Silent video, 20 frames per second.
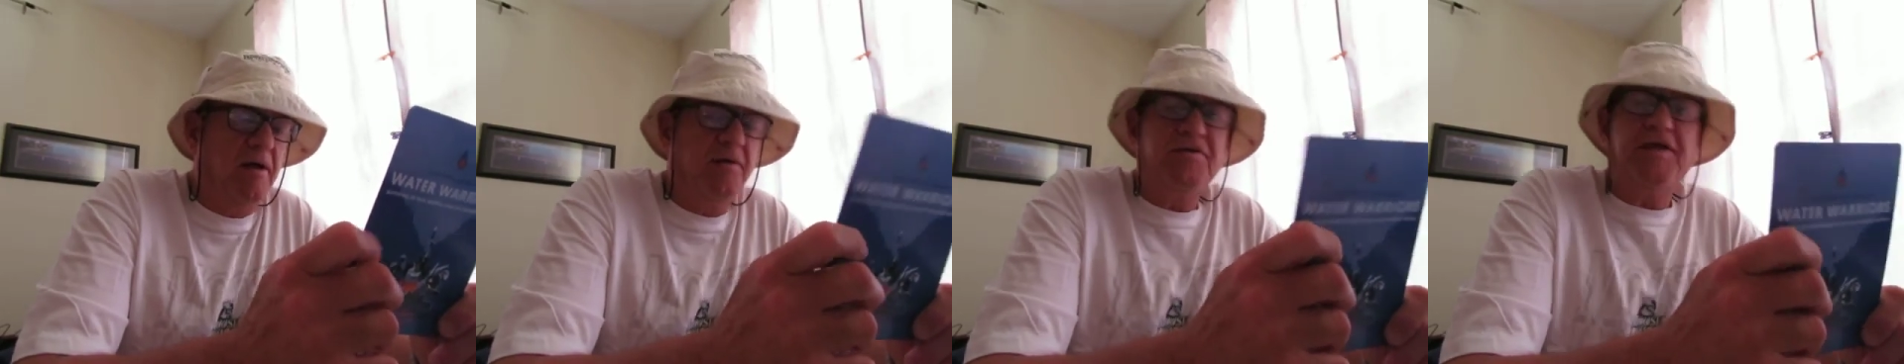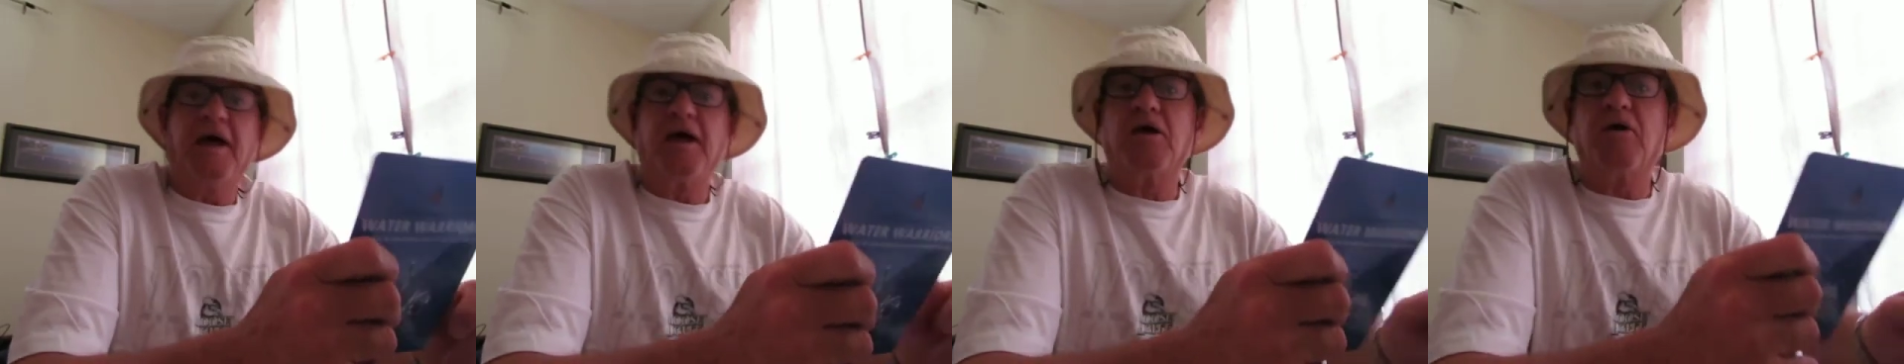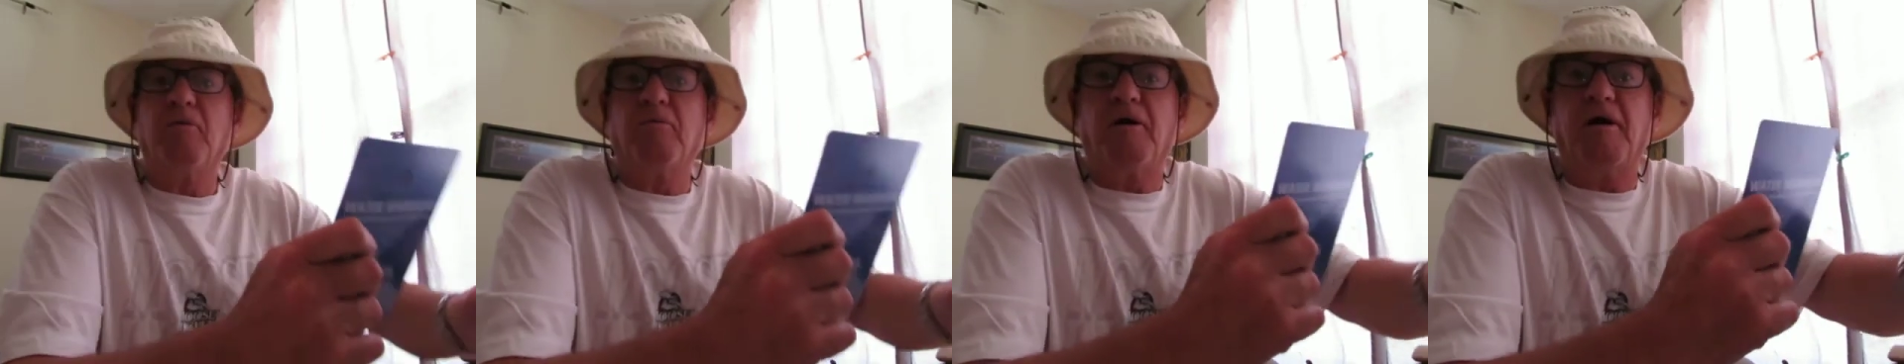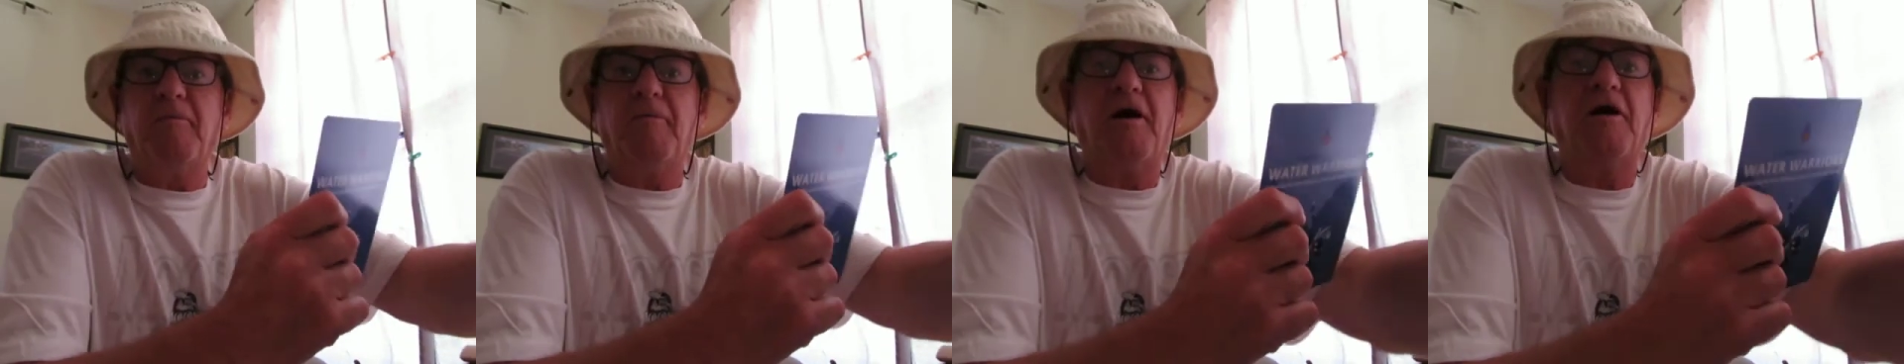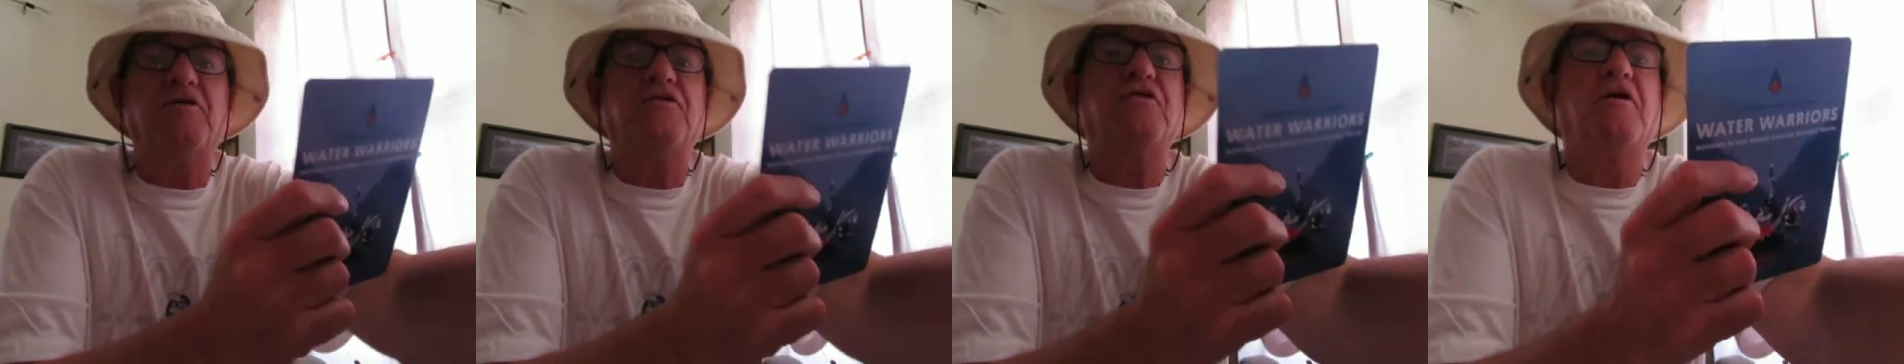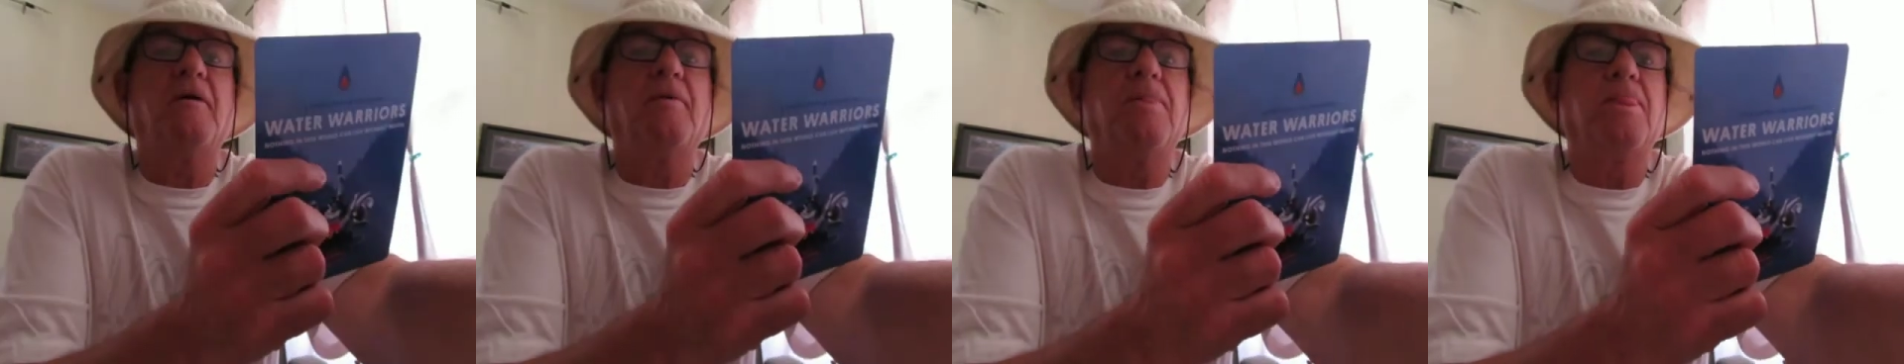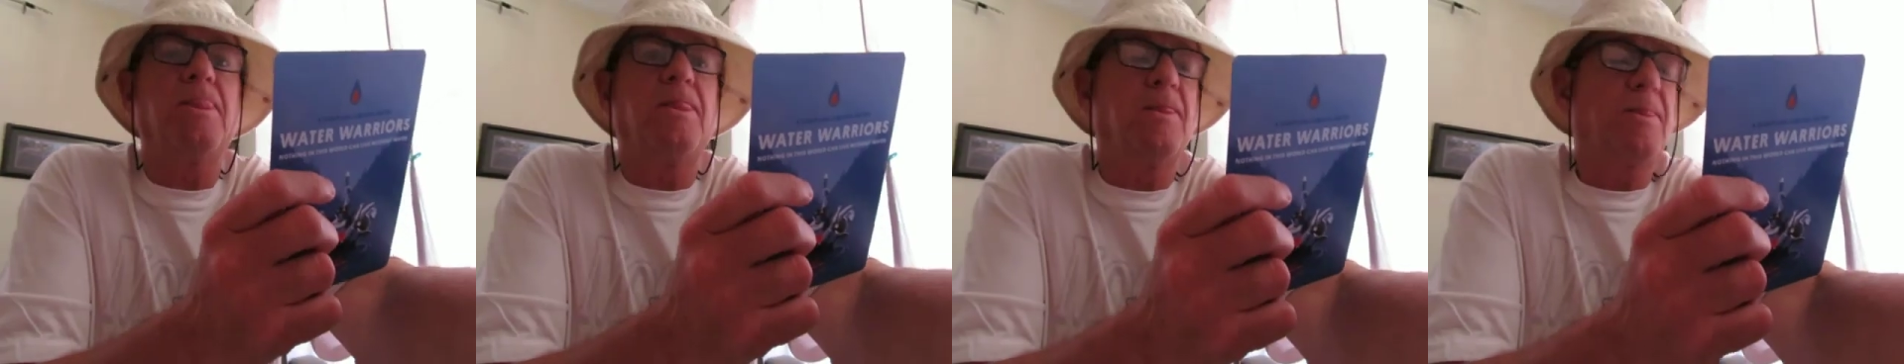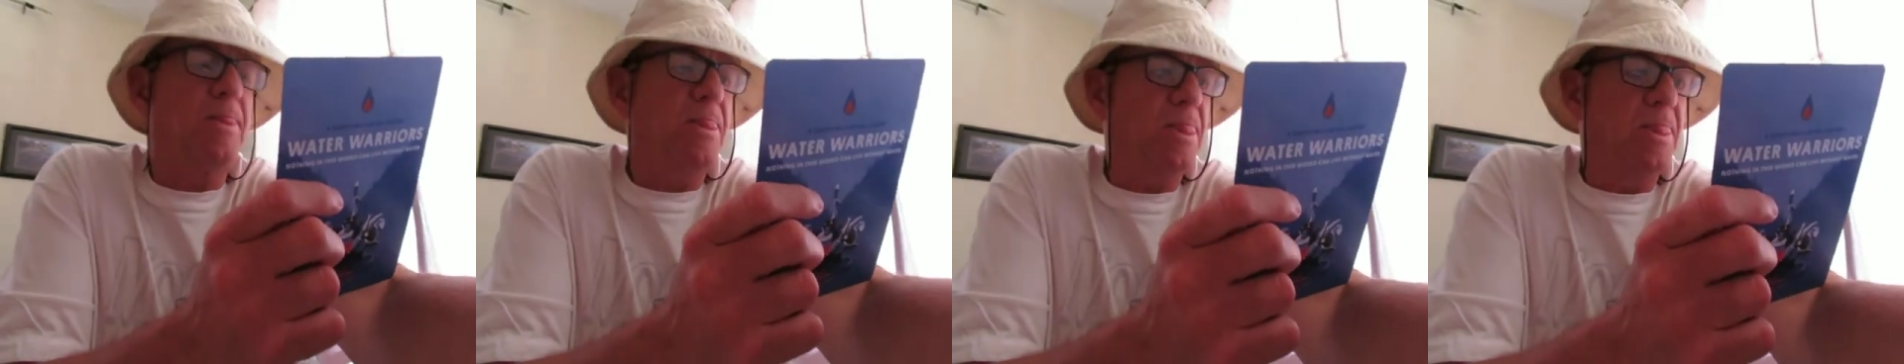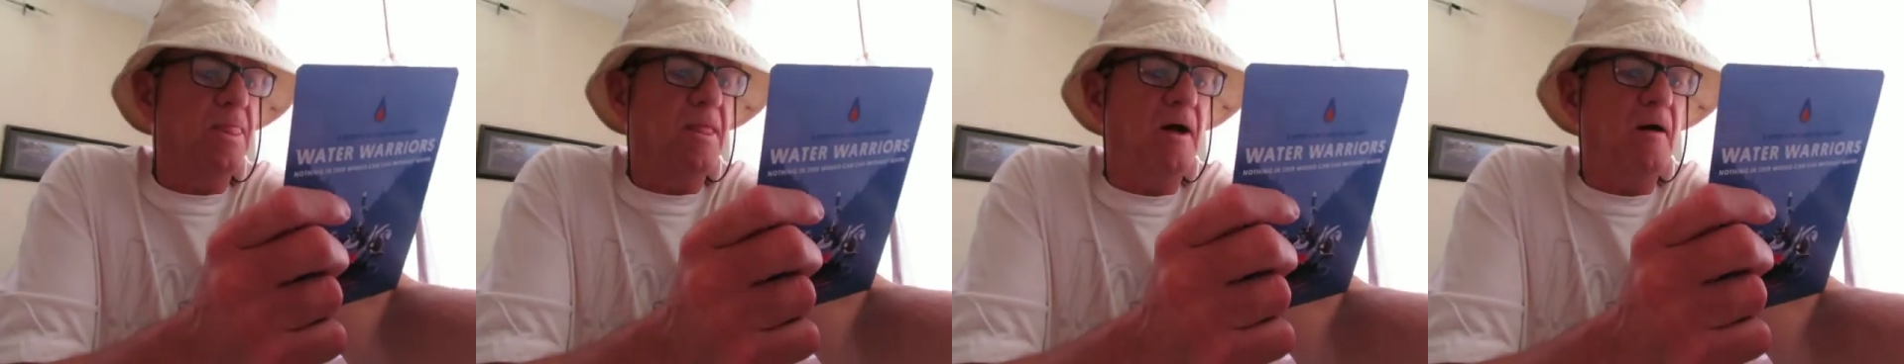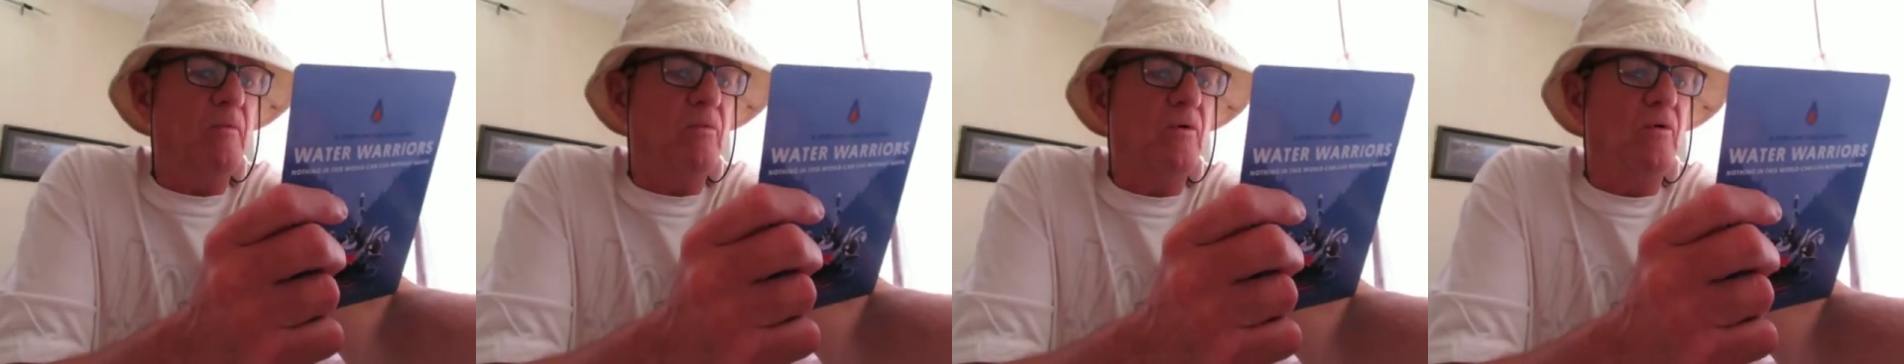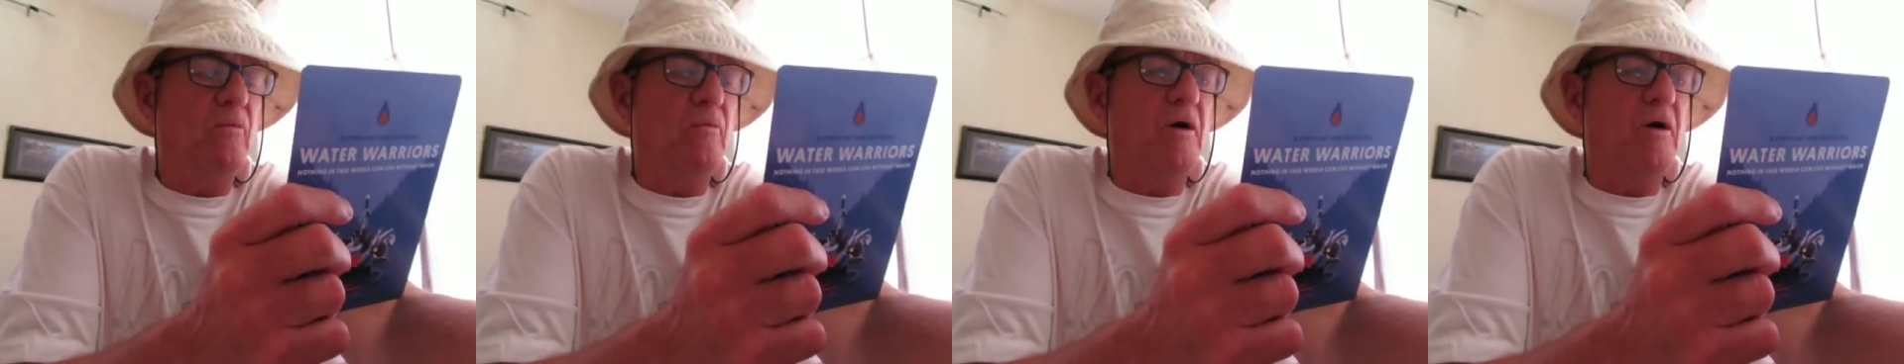Thank you very much. I will